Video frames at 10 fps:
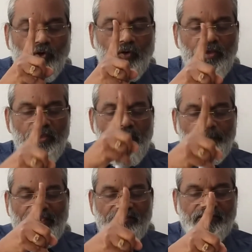talk
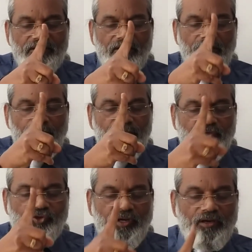peace be
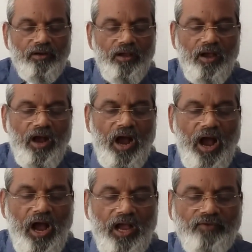still
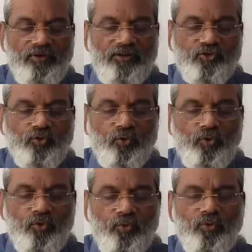I will so
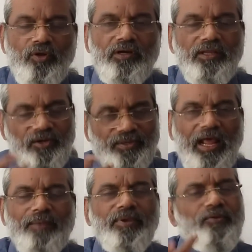you
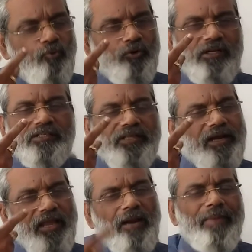tell me what is the
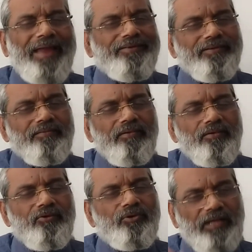real matter.
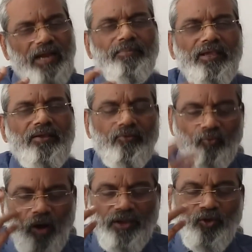You tell me
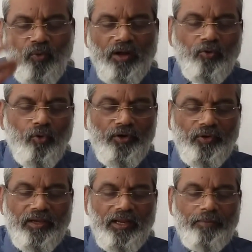why you are going
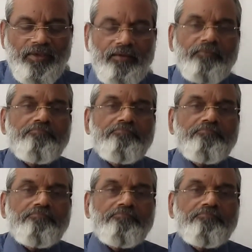to kill me.